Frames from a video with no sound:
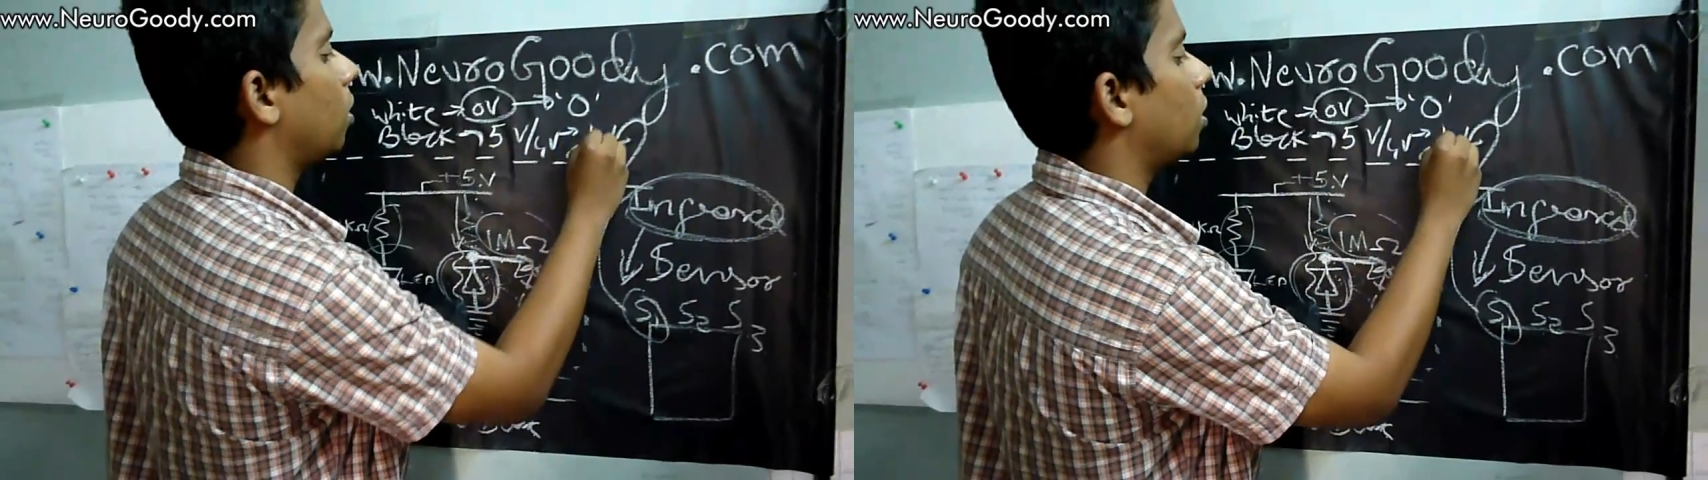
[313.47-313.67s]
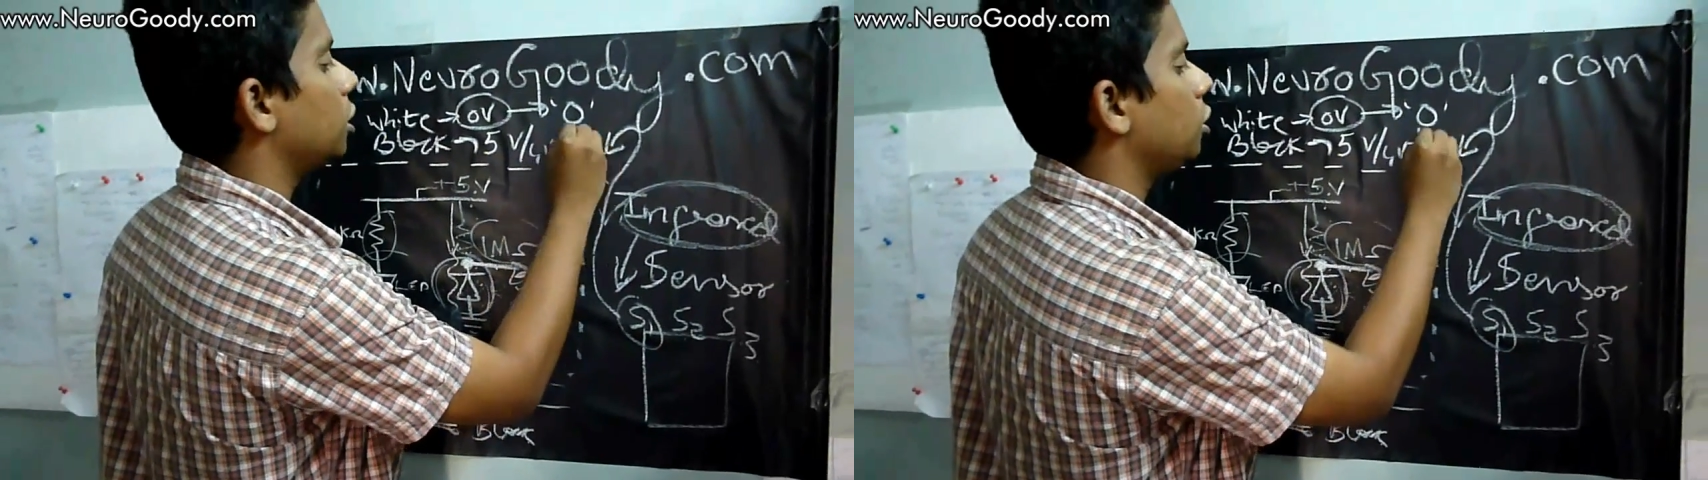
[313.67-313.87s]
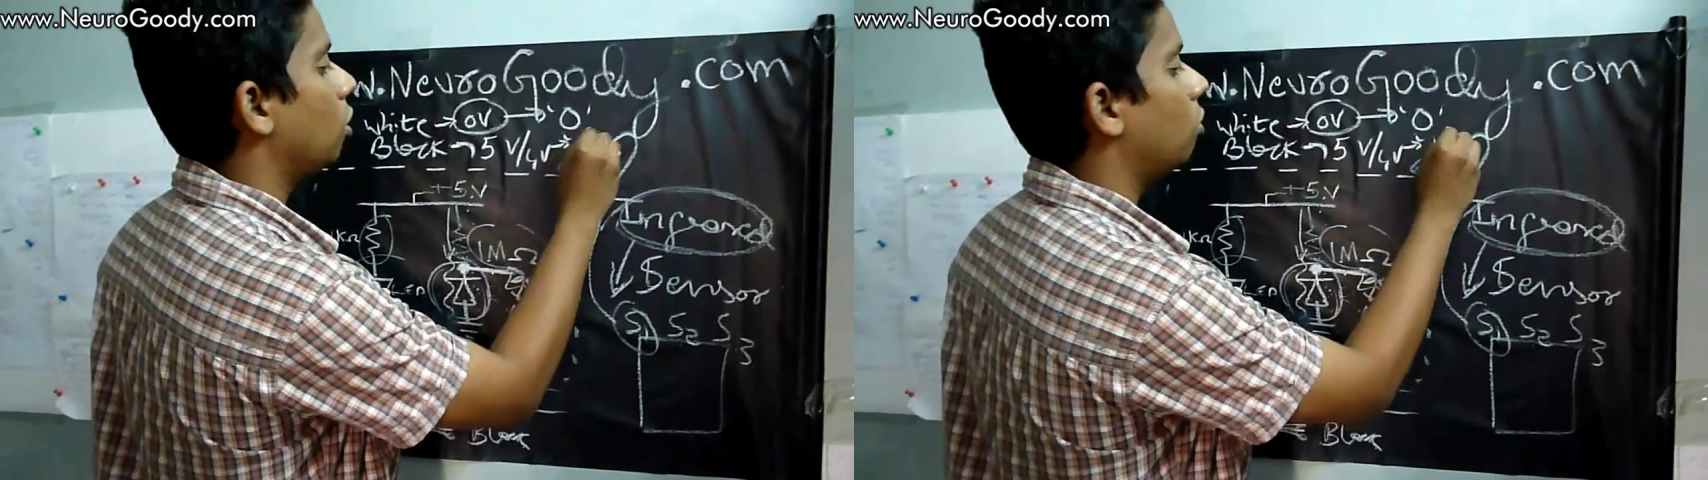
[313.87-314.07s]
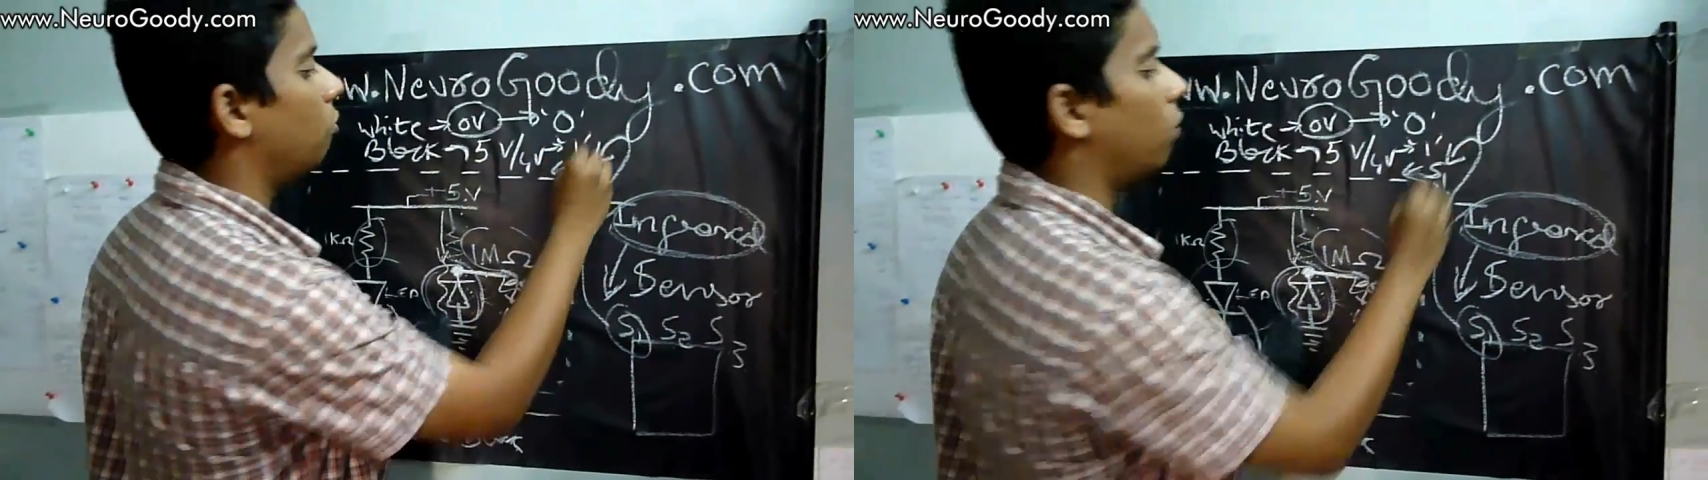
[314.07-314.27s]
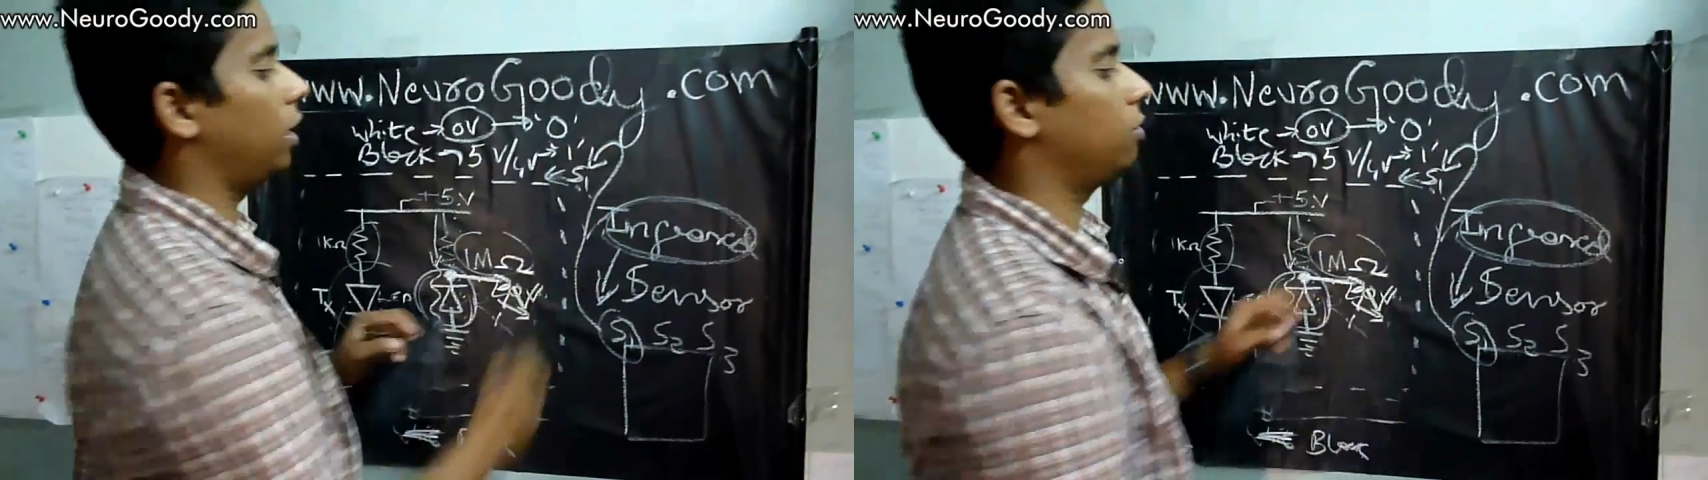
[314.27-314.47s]
logic
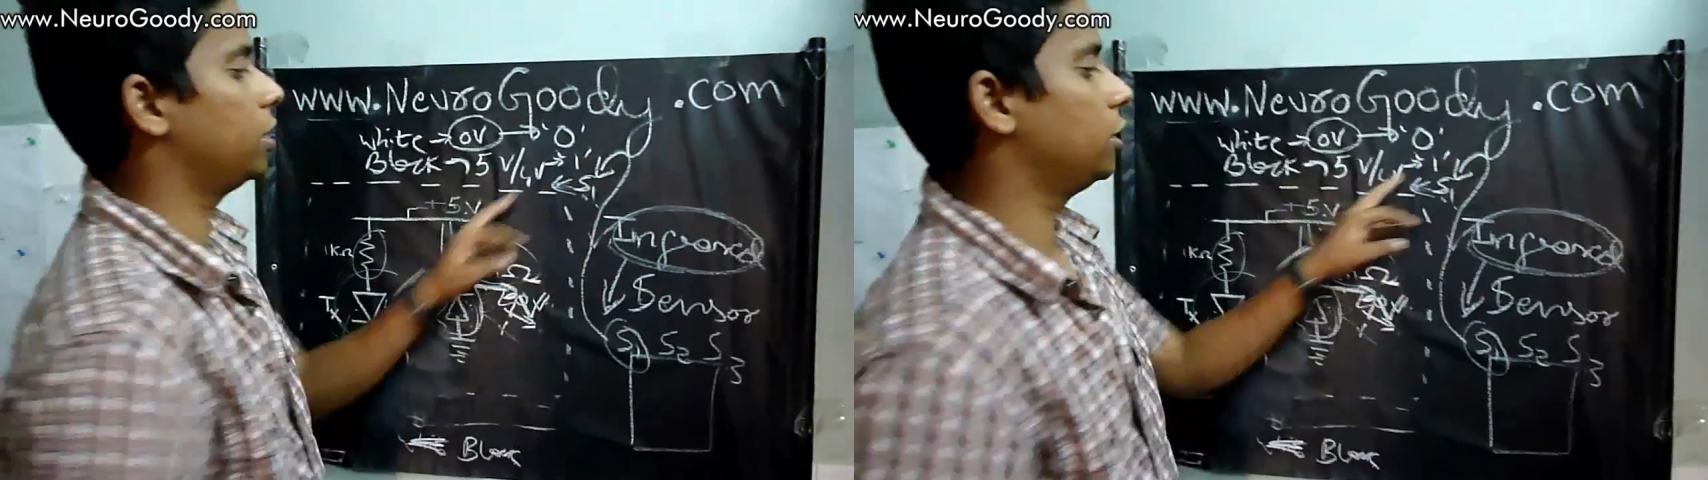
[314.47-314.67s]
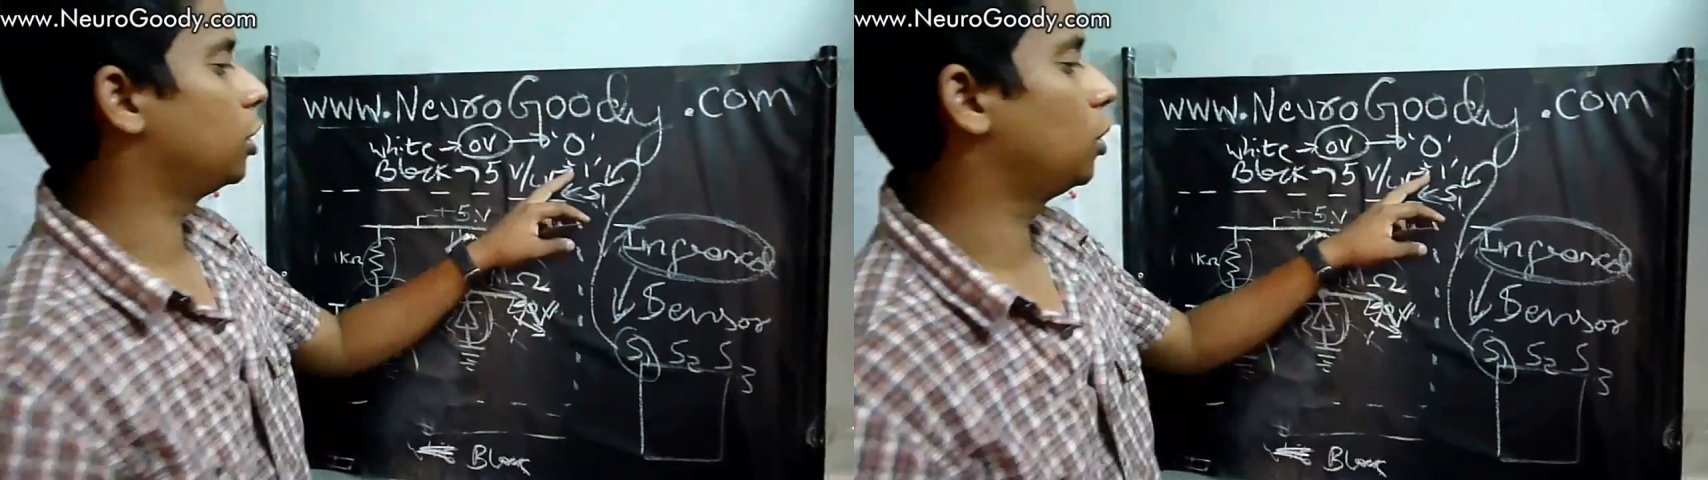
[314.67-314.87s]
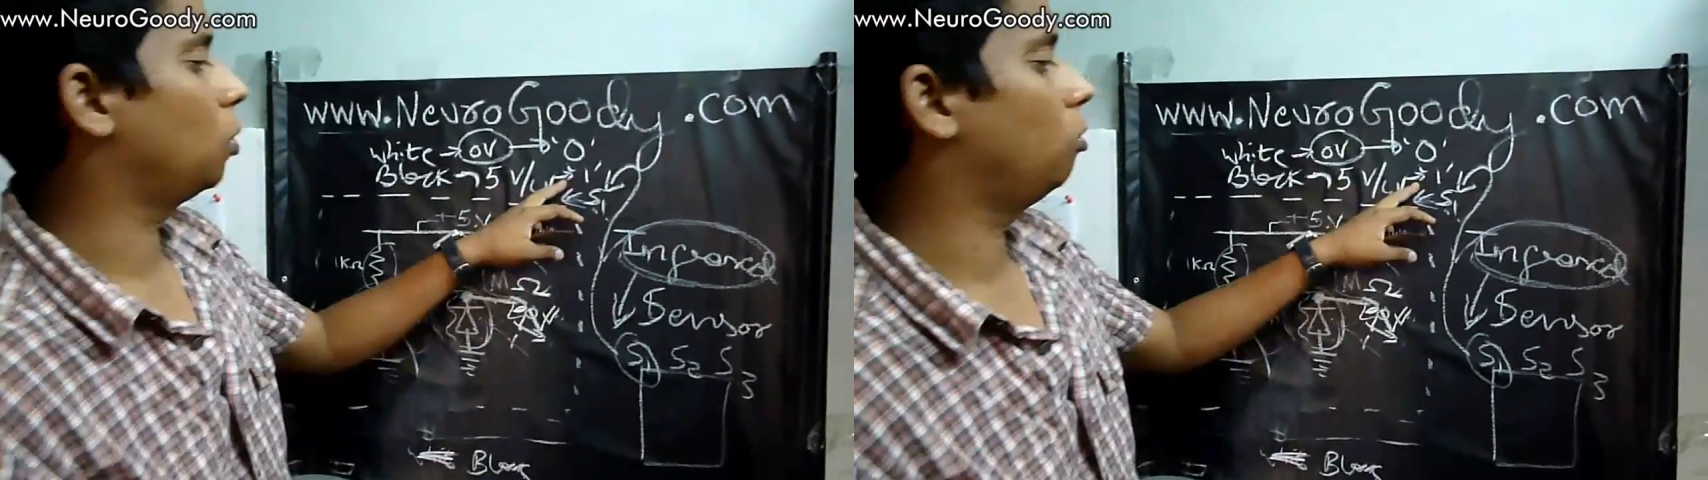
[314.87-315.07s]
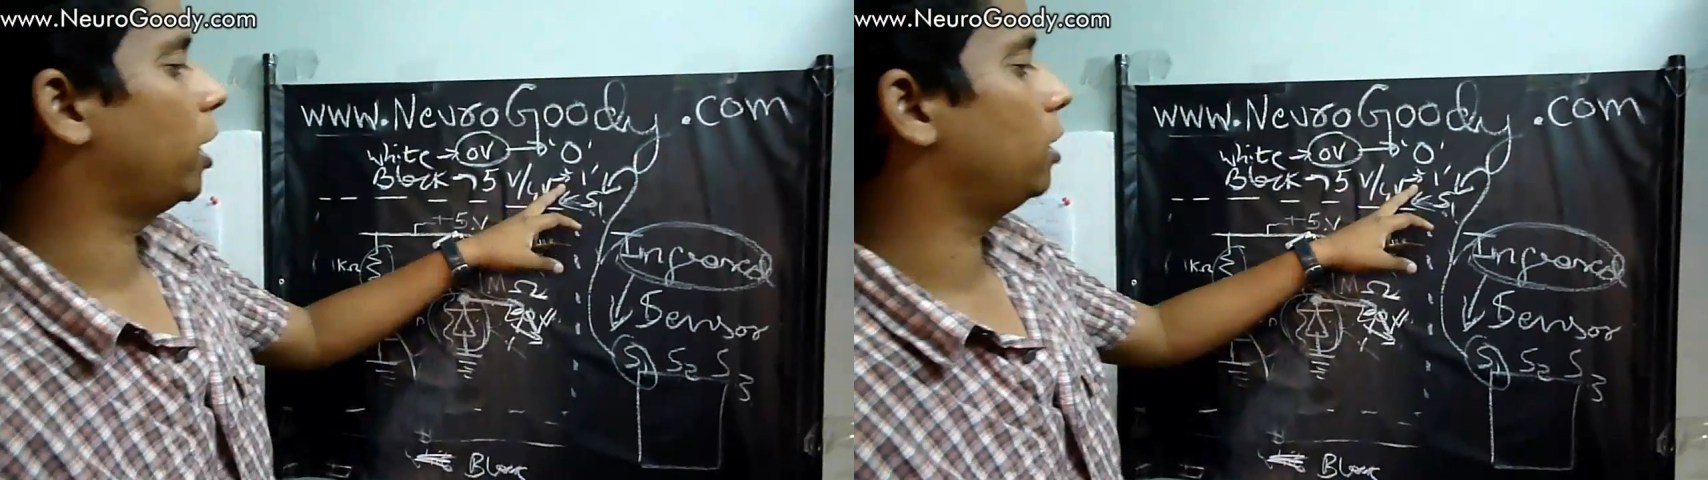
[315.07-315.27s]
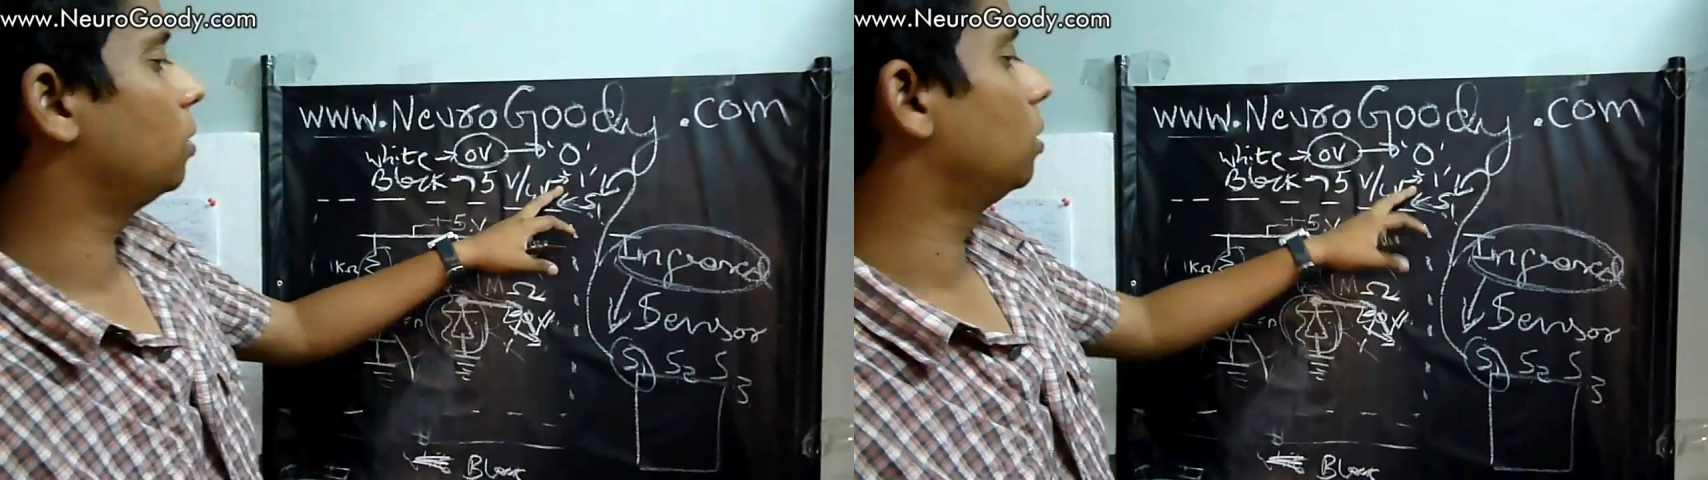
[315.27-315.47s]
of 1, which is a true
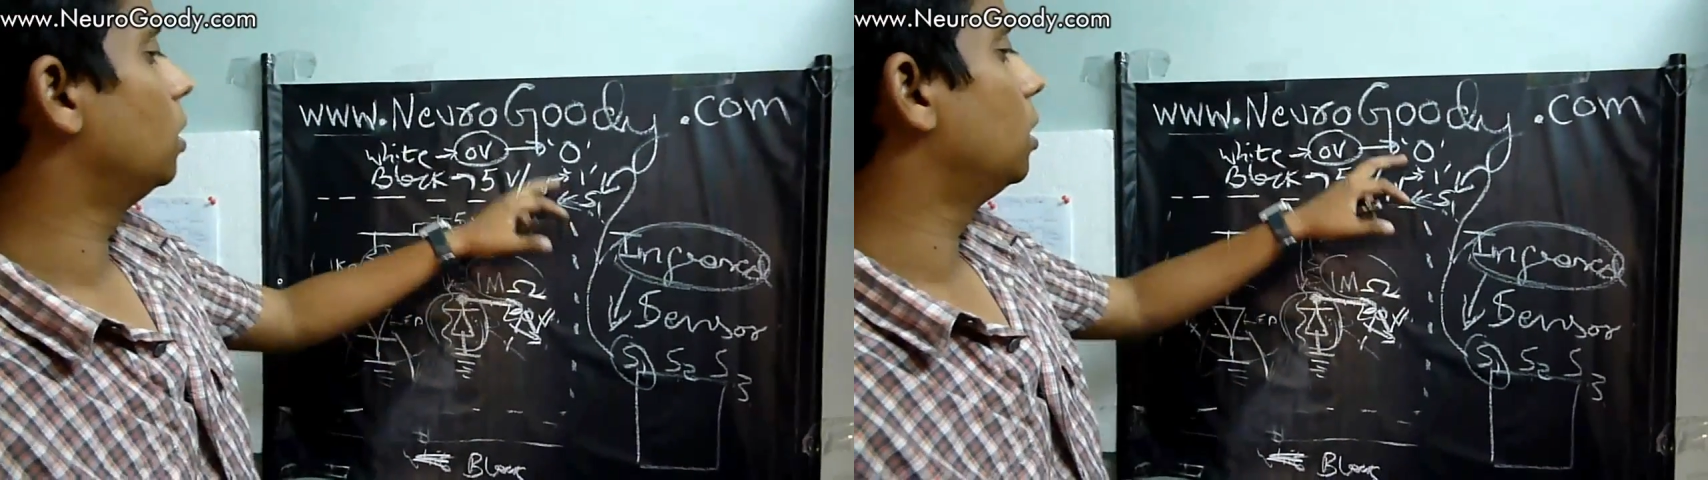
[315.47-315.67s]
value.